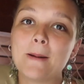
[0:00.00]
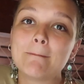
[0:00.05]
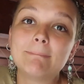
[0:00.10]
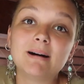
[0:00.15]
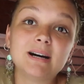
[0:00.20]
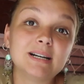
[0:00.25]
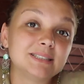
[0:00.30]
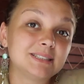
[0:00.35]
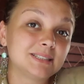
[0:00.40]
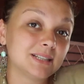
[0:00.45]

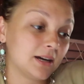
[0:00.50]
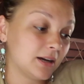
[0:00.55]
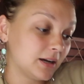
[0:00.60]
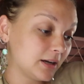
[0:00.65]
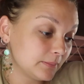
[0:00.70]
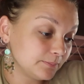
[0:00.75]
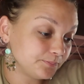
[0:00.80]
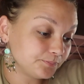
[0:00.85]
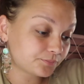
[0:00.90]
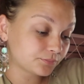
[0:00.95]
But
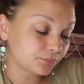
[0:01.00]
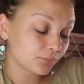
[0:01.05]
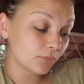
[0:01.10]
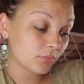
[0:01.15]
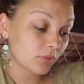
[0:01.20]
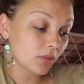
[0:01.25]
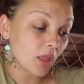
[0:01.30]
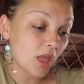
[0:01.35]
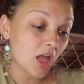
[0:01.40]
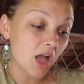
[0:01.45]

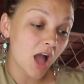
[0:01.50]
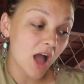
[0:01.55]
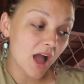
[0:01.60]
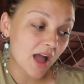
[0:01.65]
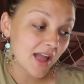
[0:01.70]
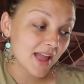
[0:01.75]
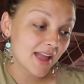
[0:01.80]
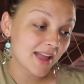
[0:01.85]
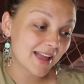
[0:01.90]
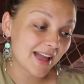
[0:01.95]

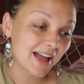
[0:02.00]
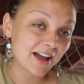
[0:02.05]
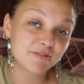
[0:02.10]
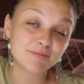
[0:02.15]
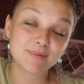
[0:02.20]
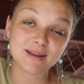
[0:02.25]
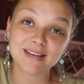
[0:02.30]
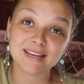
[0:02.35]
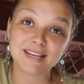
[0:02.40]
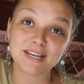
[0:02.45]
I have
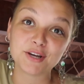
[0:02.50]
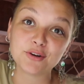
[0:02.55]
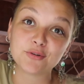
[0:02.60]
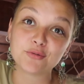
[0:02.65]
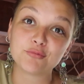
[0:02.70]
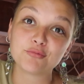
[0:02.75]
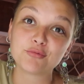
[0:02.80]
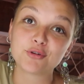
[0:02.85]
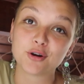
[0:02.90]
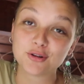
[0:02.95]
been
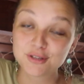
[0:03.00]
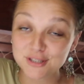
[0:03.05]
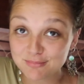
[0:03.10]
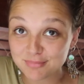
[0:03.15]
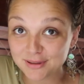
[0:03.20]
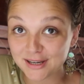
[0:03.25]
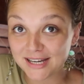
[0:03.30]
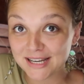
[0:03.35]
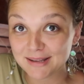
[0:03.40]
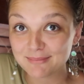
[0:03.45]

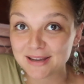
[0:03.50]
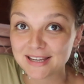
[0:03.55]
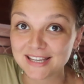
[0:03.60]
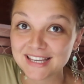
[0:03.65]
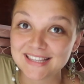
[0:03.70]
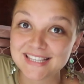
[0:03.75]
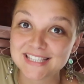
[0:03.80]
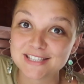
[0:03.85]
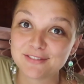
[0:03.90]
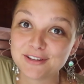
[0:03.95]
contemplating
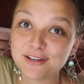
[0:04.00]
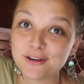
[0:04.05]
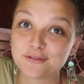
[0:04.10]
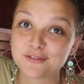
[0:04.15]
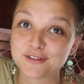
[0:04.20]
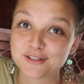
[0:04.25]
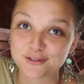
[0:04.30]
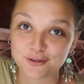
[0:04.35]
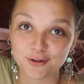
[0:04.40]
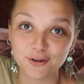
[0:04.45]
making this video
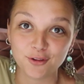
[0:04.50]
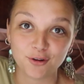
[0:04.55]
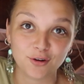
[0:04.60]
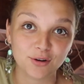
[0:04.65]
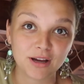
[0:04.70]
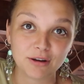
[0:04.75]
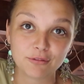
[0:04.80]
for so long,